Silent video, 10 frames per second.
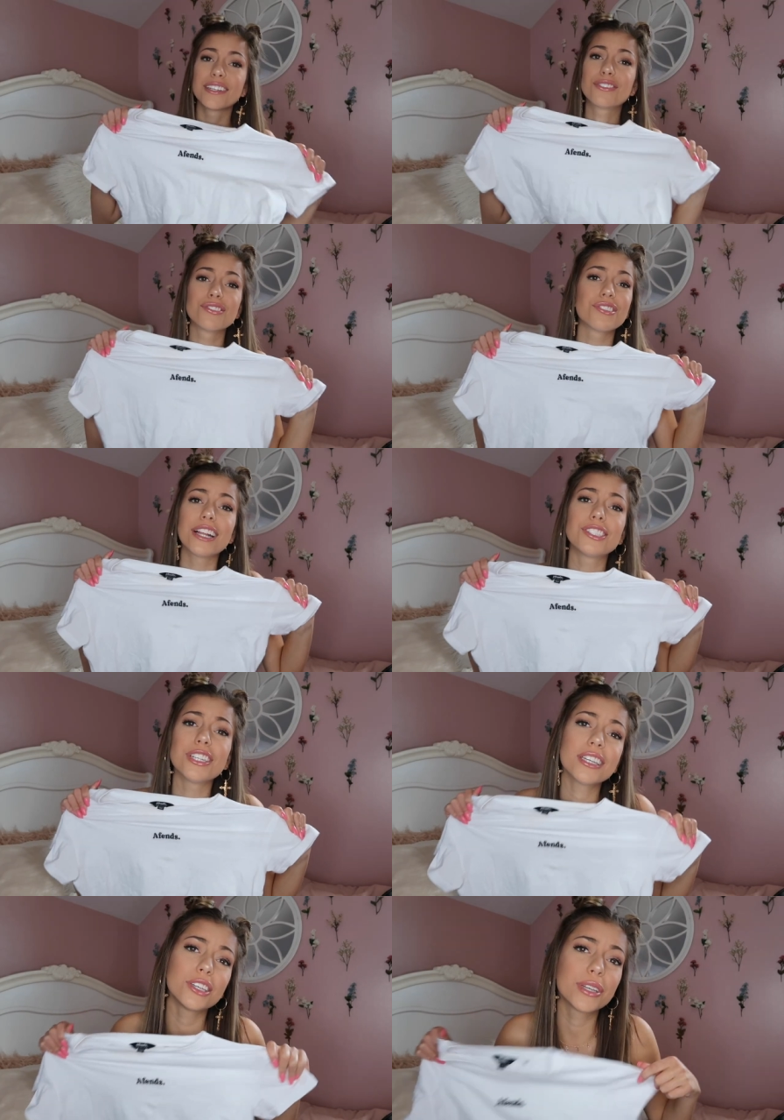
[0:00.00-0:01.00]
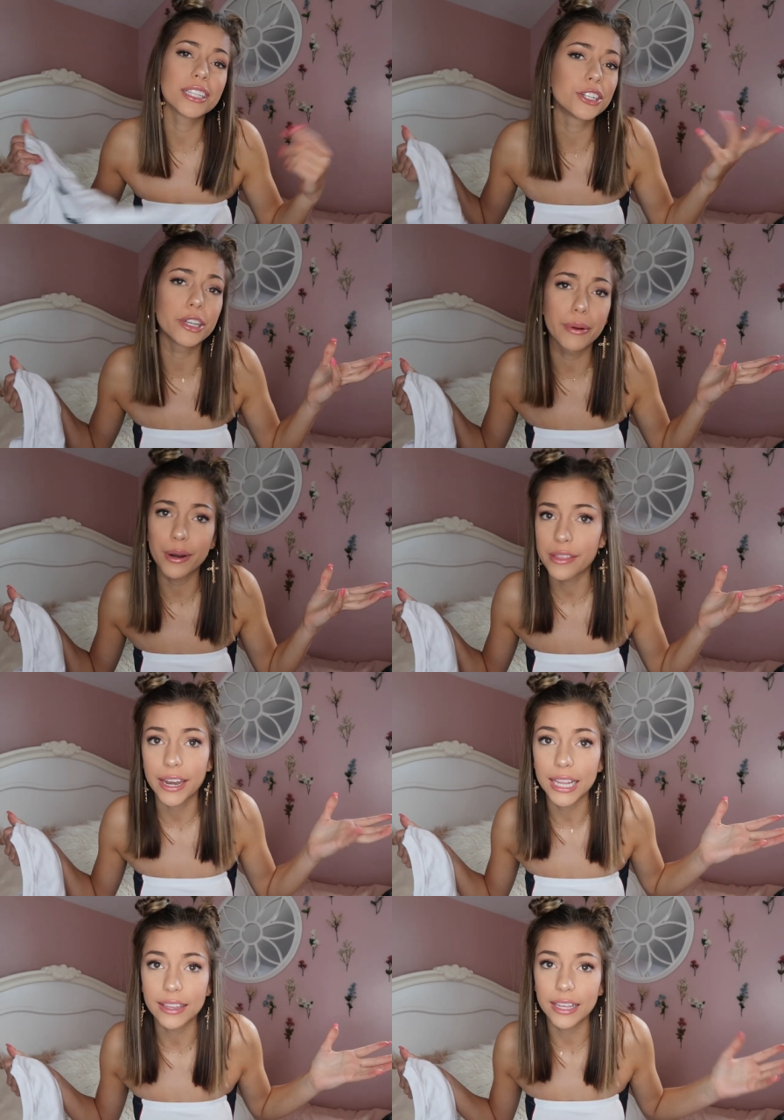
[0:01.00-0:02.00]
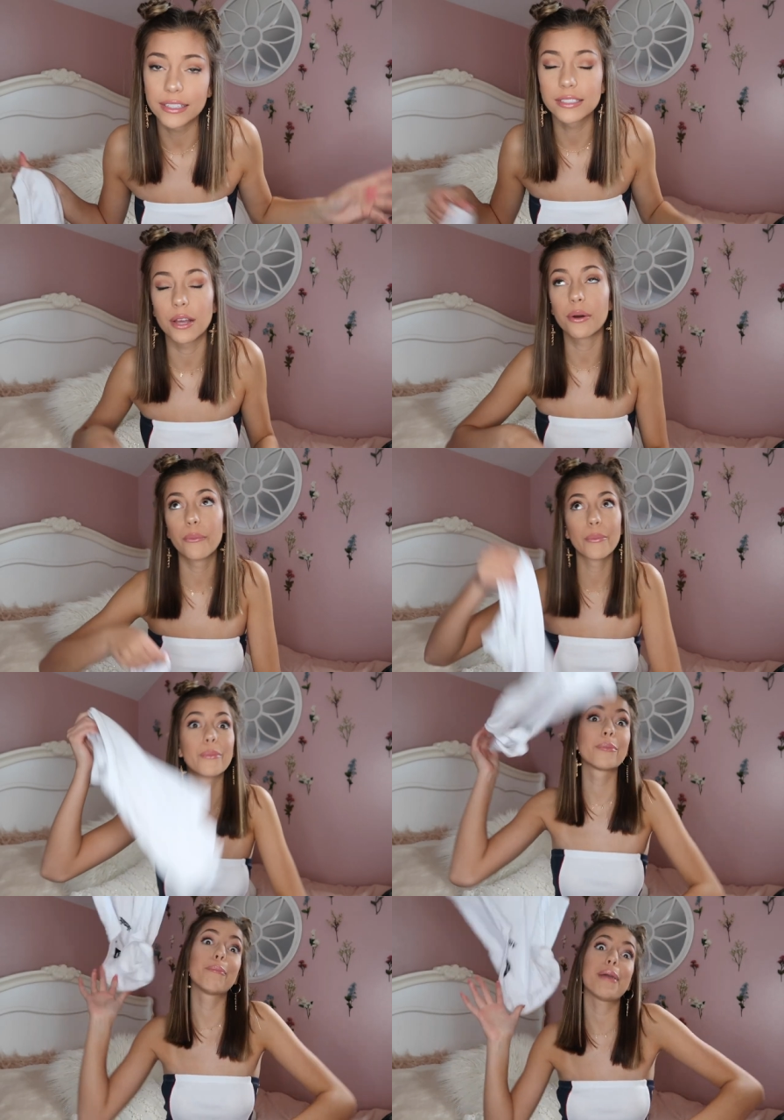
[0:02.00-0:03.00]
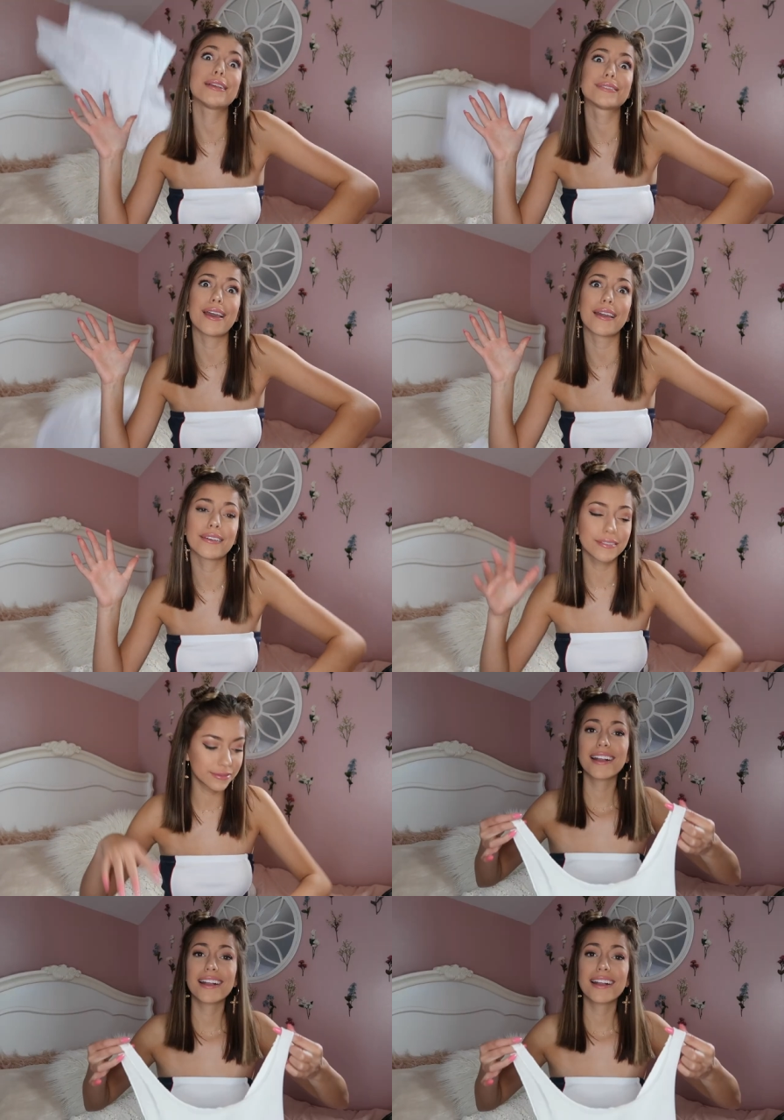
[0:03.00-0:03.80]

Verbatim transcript: Nice, stretchy. You can literally wear it with anything, so basic.